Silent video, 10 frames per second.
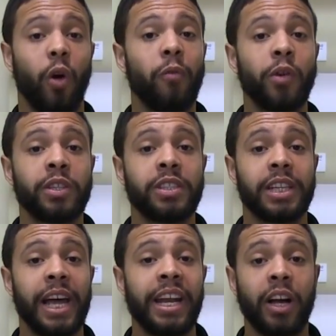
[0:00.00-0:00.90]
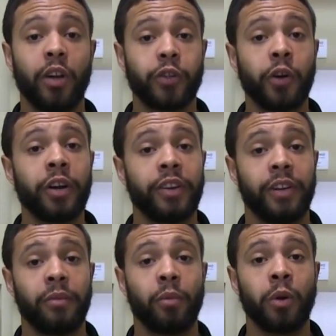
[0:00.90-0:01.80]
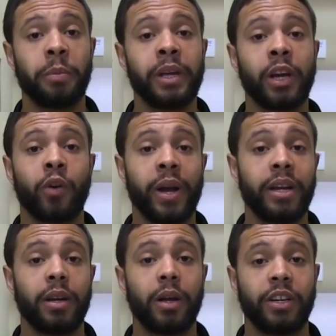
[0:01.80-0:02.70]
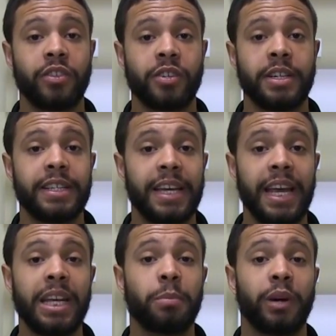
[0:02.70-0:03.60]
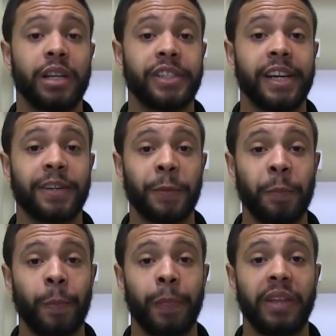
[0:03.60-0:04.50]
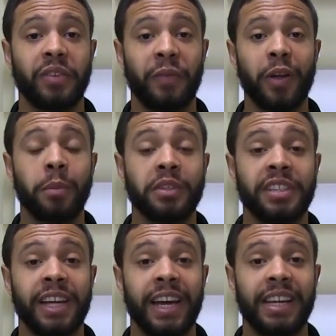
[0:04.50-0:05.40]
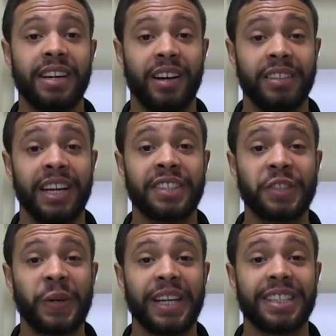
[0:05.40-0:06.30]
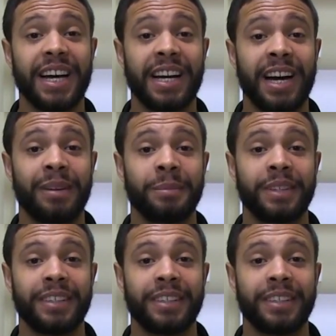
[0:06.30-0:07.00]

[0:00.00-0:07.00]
low voltage lighting alternative would be a great addition to any project. It's available today on DecksDirect.com.